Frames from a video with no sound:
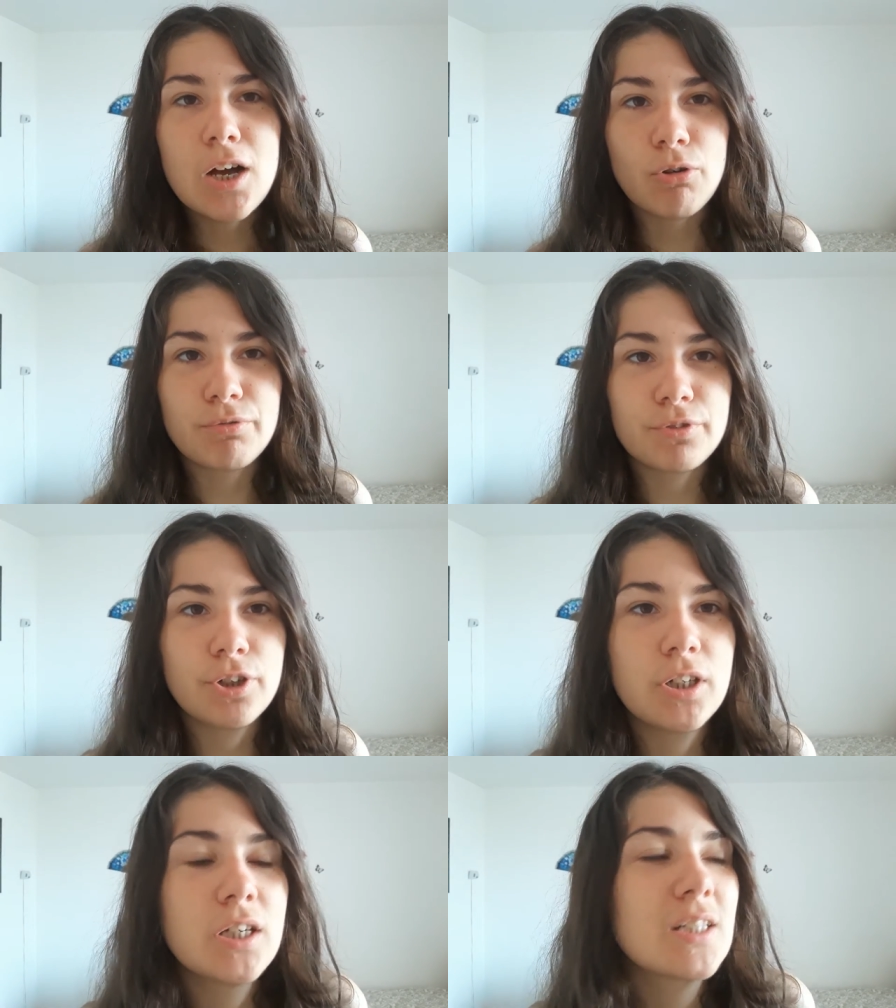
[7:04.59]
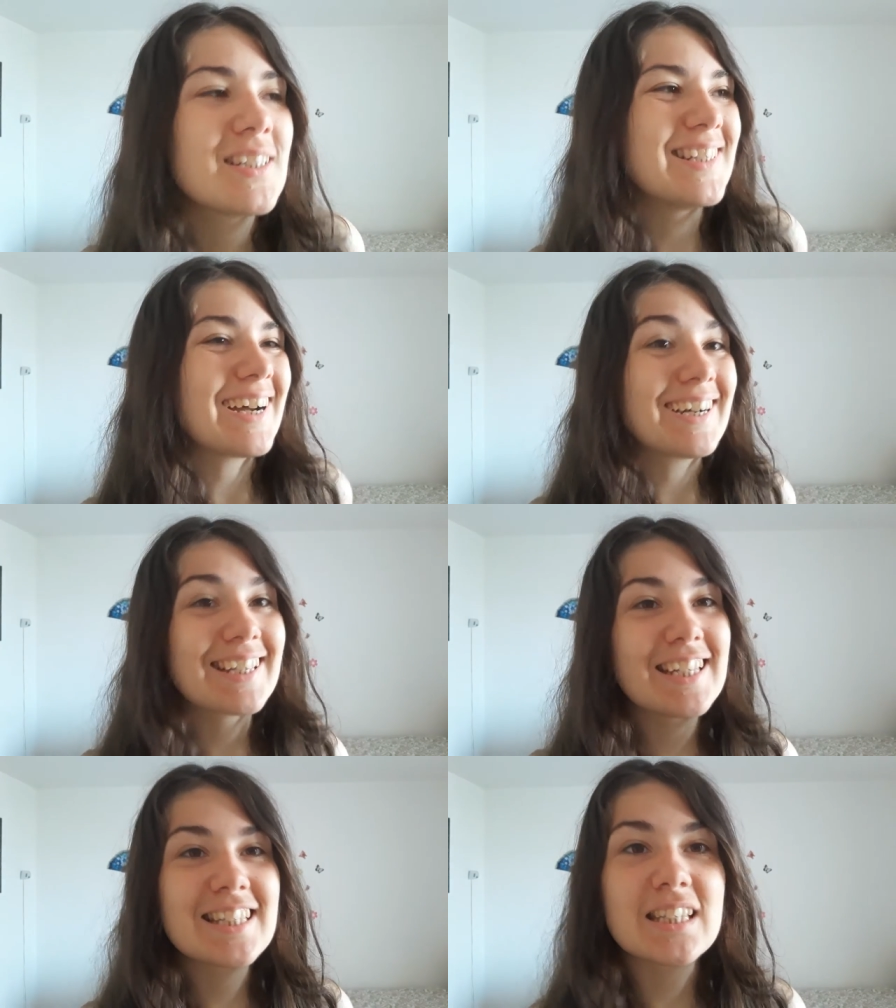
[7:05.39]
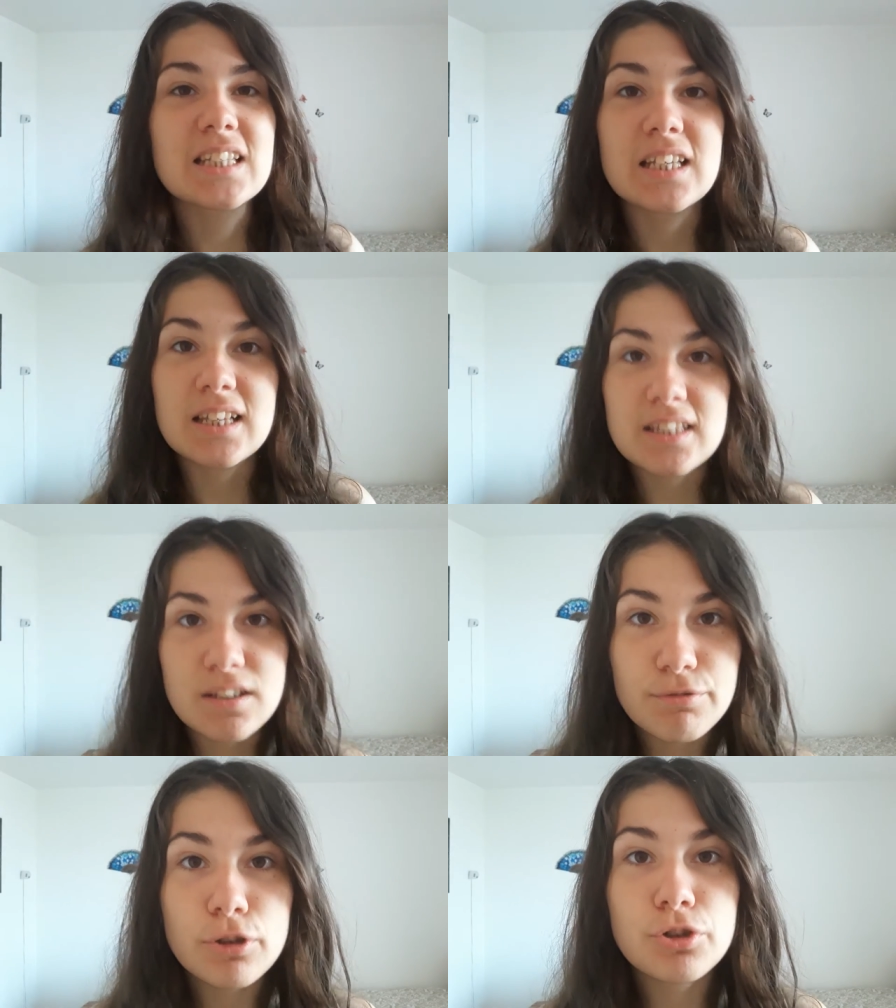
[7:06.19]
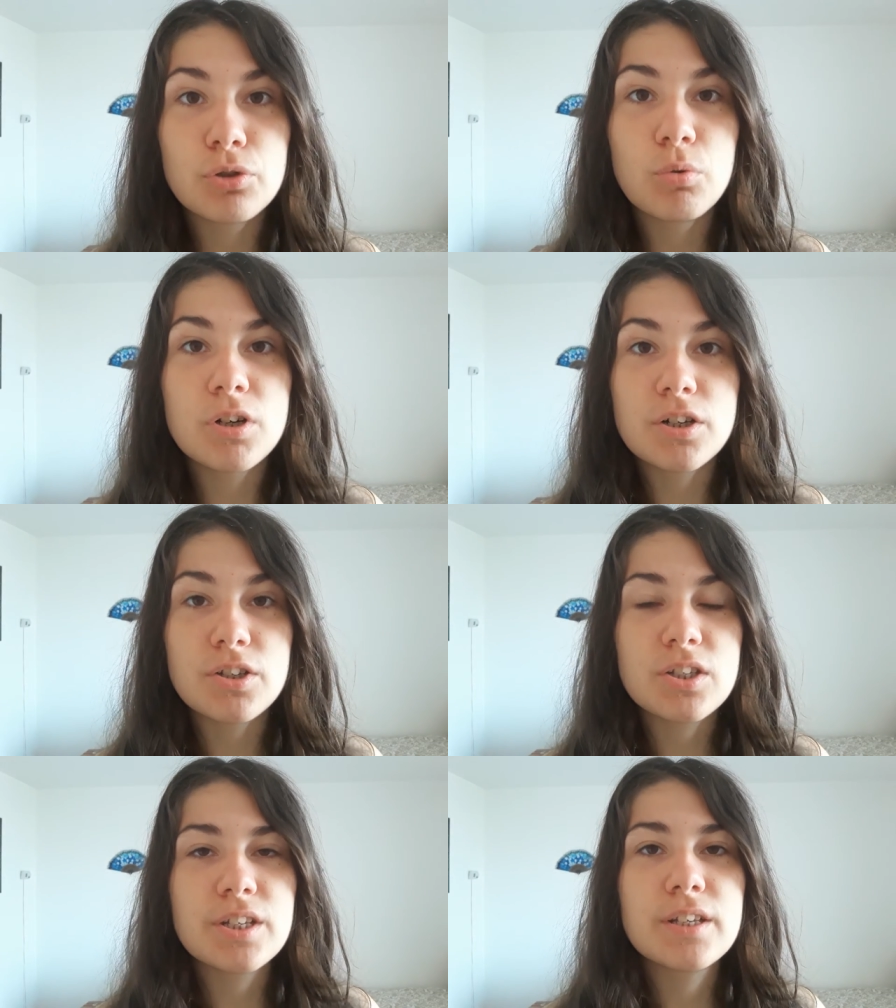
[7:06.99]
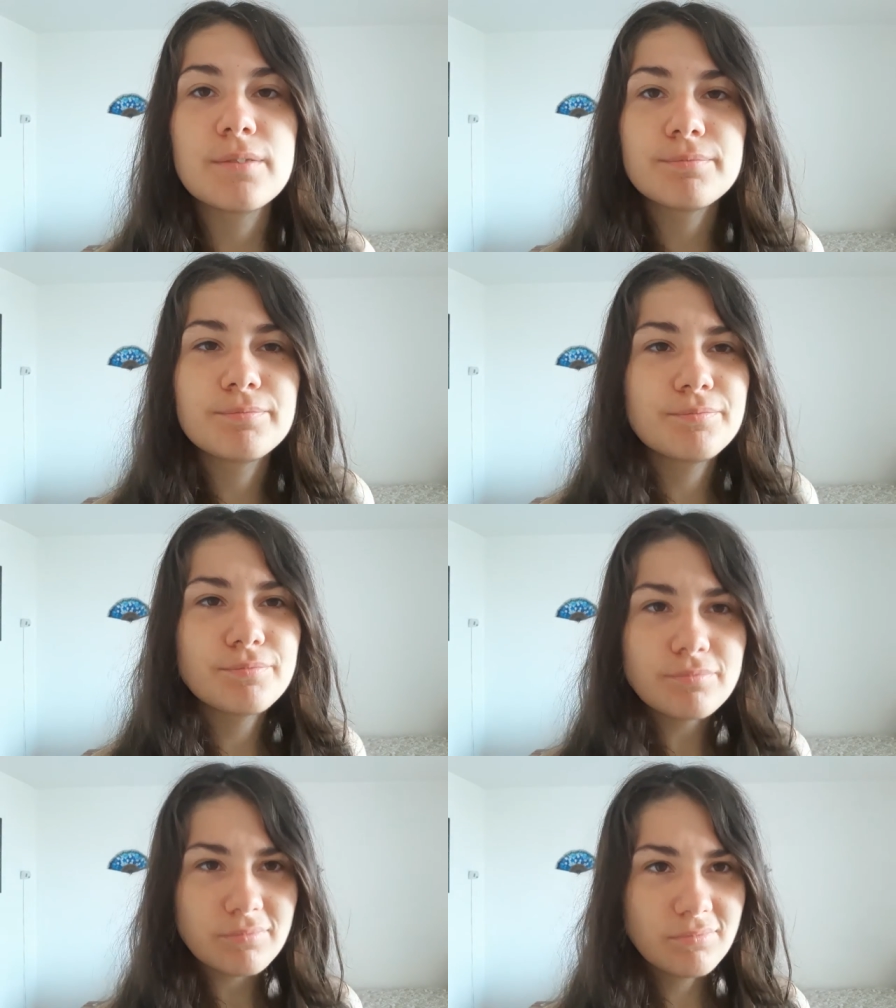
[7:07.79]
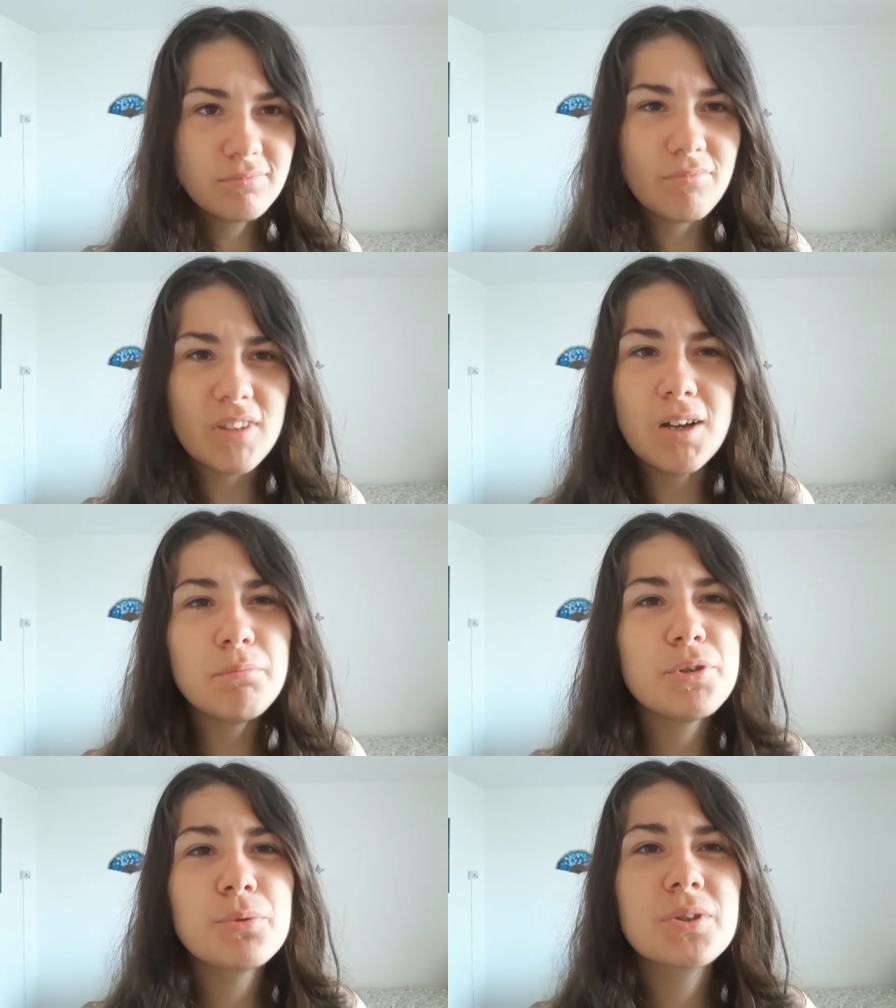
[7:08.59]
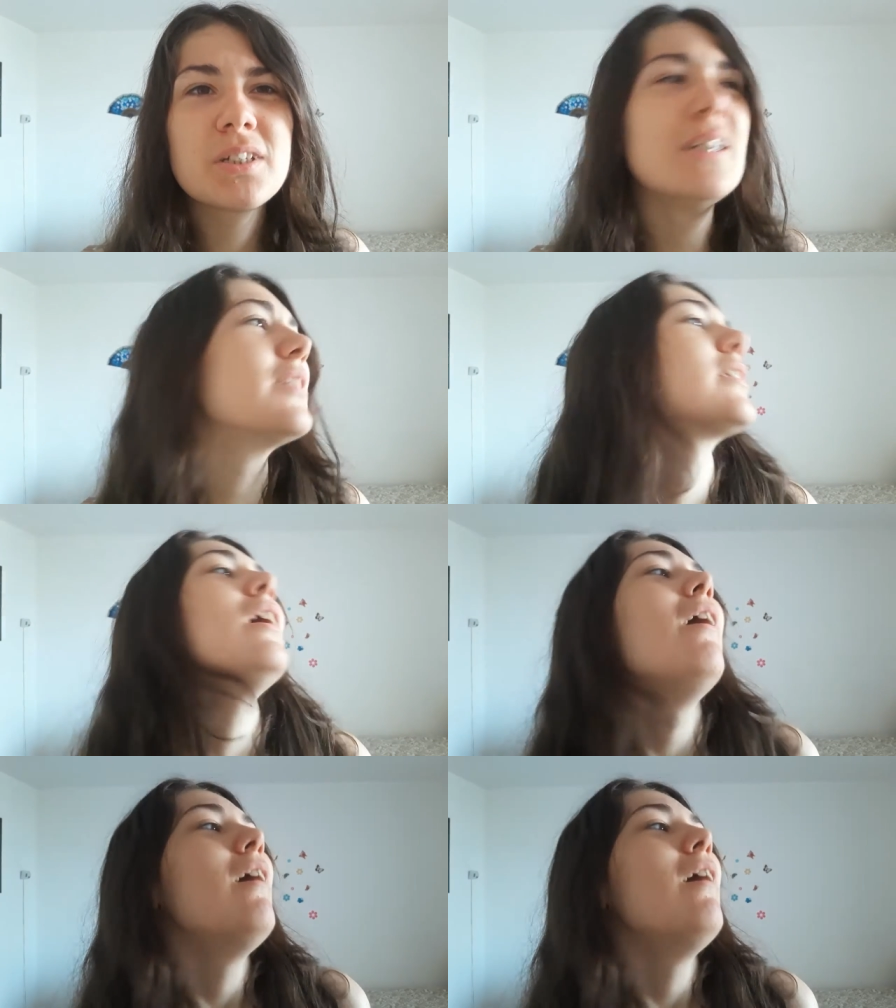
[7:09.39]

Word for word: over dark entities, evildoers, abusers,